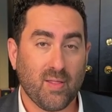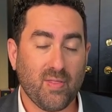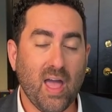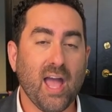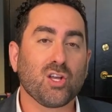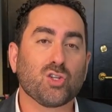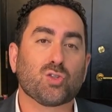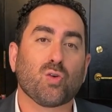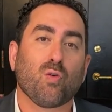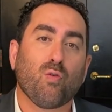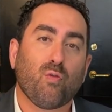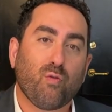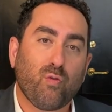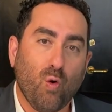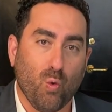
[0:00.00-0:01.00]
That is
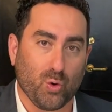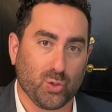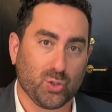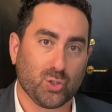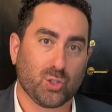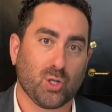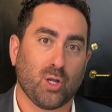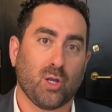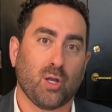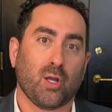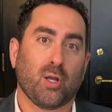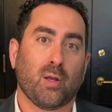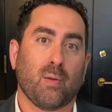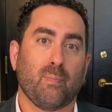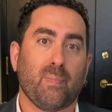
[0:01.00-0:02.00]
forced
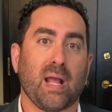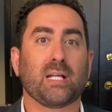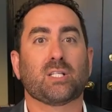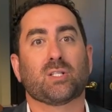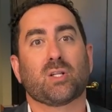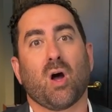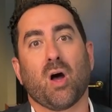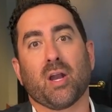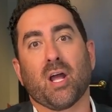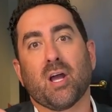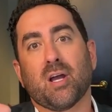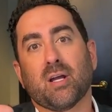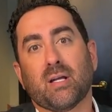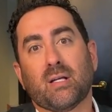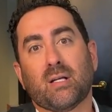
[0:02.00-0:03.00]
based on
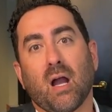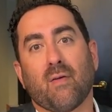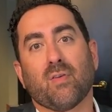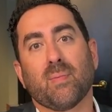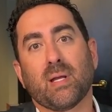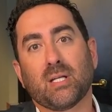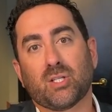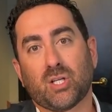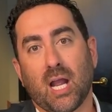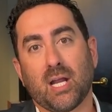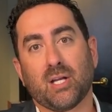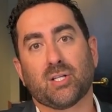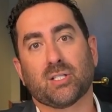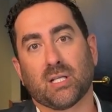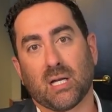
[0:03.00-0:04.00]
government
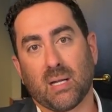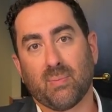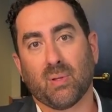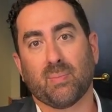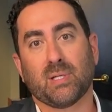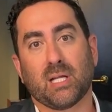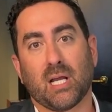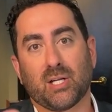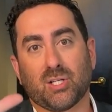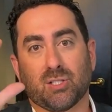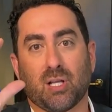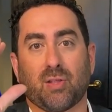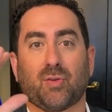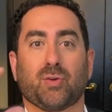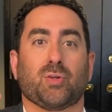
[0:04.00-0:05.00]
changes and implementations
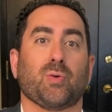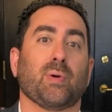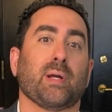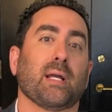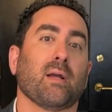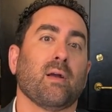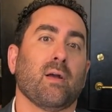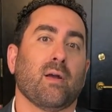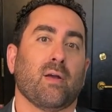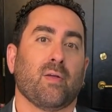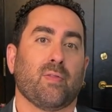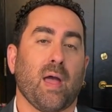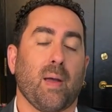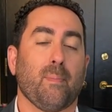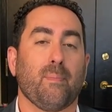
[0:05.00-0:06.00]
that they're doing
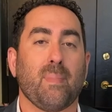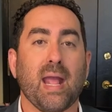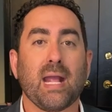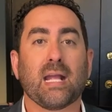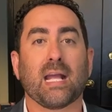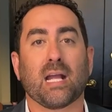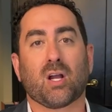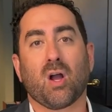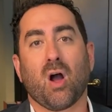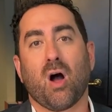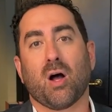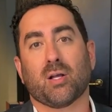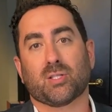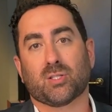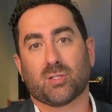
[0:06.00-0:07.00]
that make it
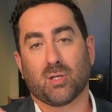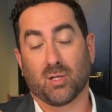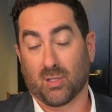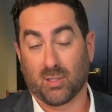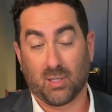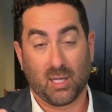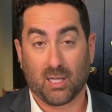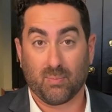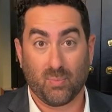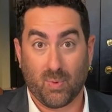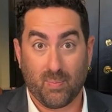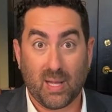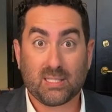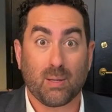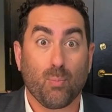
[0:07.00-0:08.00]
that
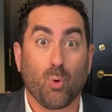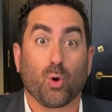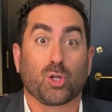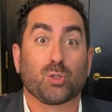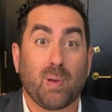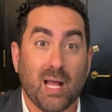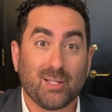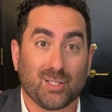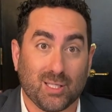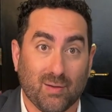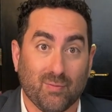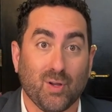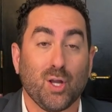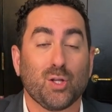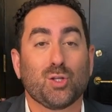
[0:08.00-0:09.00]
makes it more
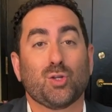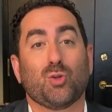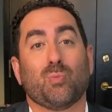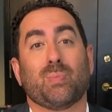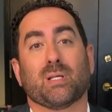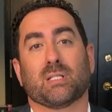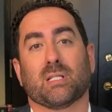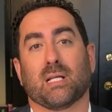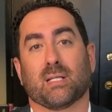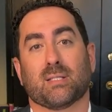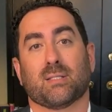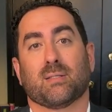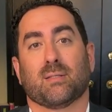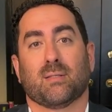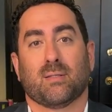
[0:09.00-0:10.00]
expensive to do
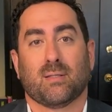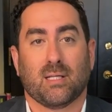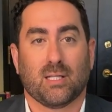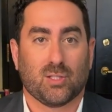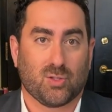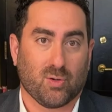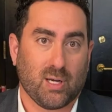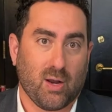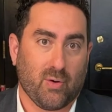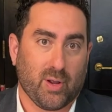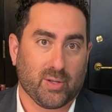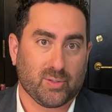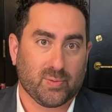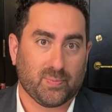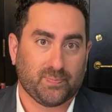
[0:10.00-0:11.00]
business in certain
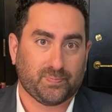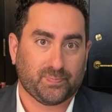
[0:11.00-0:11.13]
areas.